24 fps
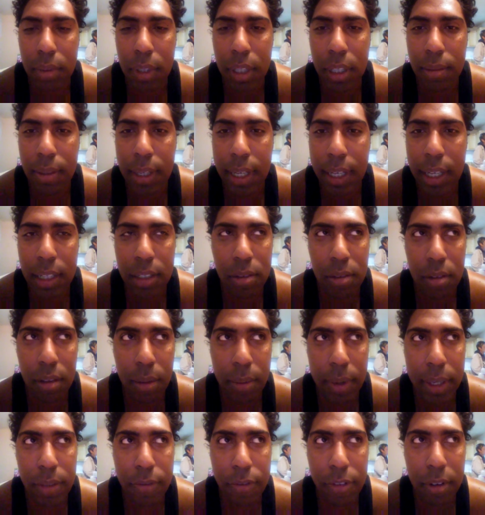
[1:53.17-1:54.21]
Well, I guess the
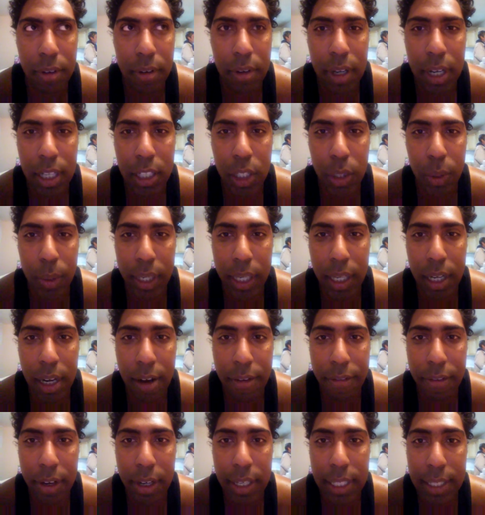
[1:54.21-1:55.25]
only way for us to
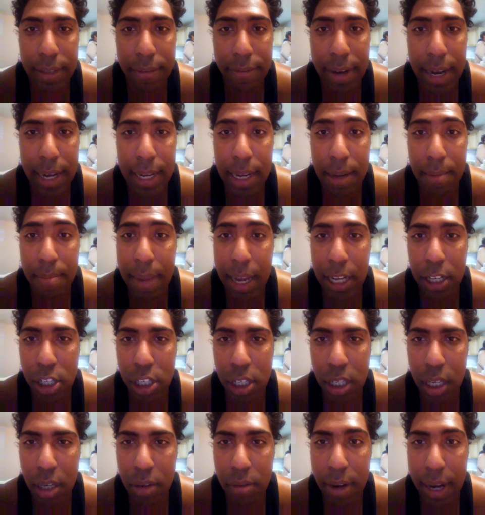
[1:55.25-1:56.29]
recover is if I didn't
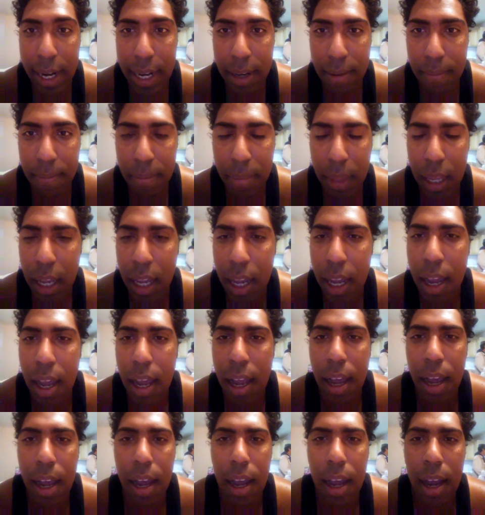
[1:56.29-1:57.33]
mention it, right?
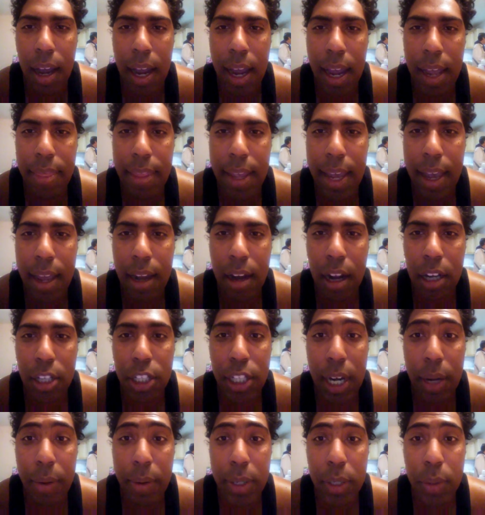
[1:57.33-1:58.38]
And then on
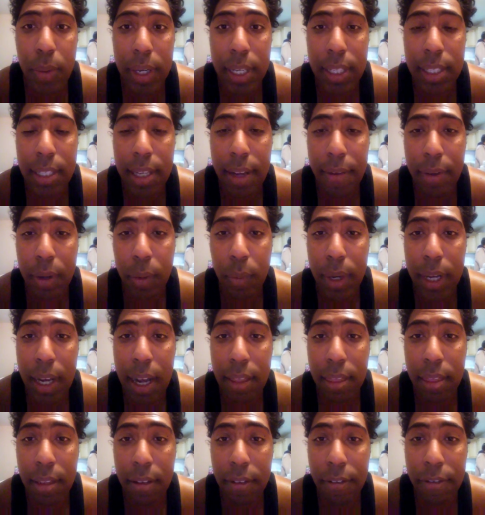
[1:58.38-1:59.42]
January 27th, we
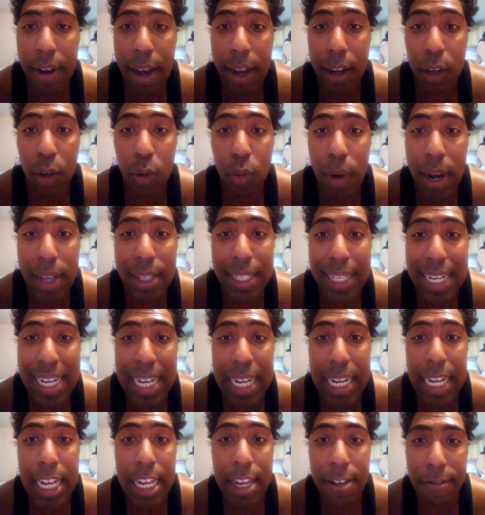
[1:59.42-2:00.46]
got the final
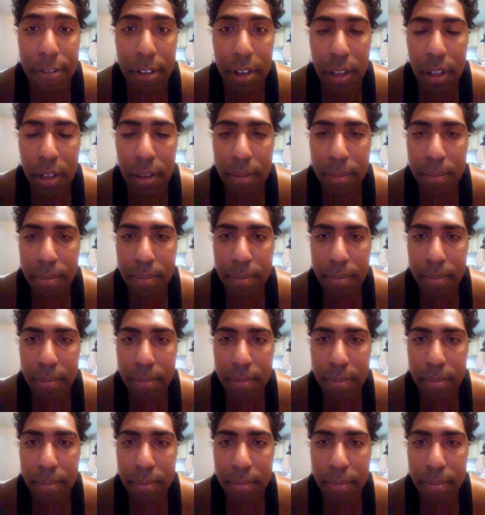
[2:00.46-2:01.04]
Resident Evil.